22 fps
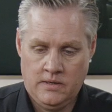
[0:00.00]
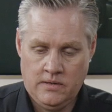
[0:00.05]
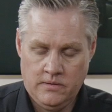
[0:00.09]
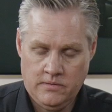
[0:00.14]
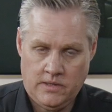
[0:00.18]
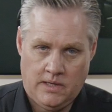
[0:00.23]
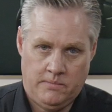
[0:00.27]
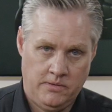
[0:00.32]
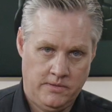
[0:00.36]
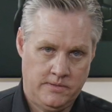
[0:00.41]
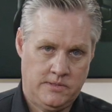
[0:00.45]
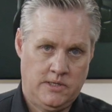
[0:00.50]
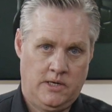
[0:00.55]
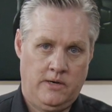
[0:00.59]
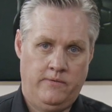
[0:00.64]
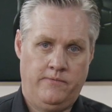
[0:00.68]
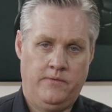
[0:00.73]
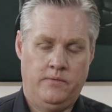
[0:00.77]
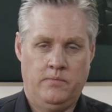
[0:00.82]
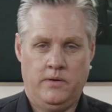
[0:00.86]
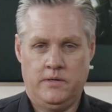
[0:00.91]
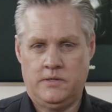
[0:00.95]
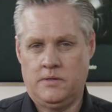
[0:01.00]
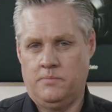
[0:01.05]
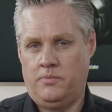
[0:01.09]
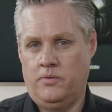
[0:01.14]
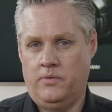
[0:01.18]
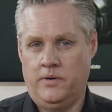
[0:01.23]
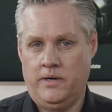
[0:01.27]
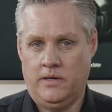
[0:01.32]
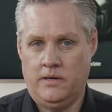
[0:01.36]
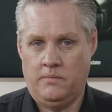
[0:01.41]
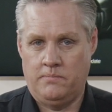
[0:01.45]
gimbal itself when we're
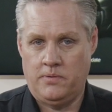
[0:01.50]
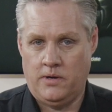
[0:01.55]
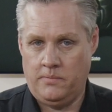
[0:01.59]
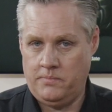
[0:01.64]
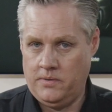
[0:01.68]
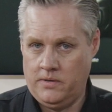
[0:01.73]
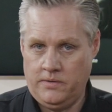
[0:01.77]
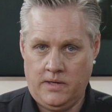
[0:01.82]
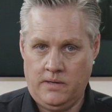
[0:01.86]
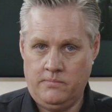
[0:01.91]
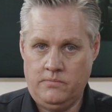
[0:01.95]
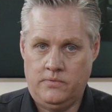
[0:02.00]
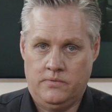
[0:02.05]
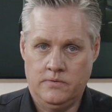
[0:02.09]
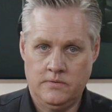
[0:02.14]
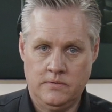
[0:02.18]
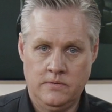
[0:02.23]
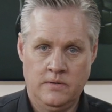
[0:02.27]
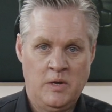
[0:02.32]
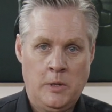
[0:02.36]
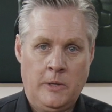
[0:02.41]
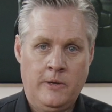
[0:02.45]
supporting the popular gimbals.